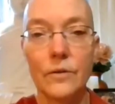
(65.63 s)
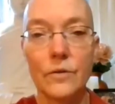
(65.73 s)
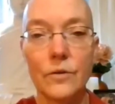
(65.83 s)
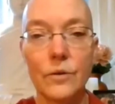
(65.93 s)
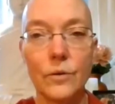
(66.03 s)

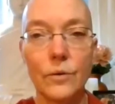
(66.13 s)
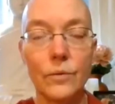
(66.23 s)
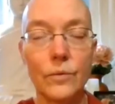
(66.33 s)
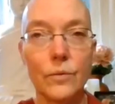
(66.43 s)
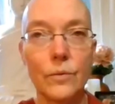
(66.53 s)

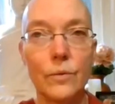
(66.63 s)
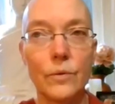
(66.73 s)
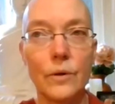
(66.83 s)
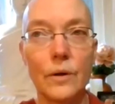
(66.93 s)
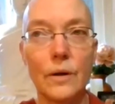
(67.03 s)
So
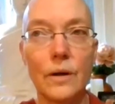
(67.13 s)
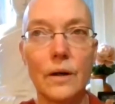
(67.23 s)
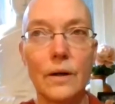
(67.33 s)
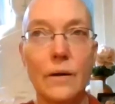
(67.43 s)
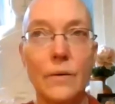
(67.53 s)

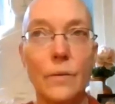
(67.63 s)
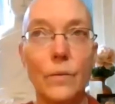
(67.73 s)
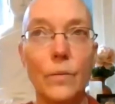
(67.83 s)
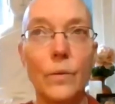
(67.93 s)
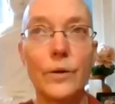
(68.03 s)

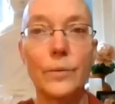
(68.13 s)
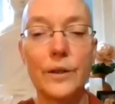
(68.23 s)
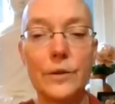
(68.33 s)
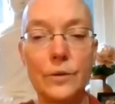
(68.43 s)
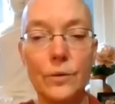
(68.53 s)
what do
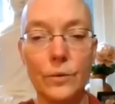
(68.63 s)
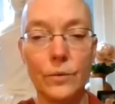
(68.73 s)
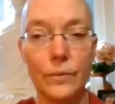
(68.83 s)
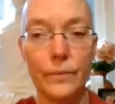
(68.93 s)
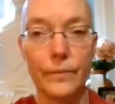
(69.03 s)
we
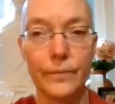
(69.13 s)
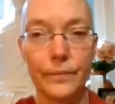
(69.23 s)
do?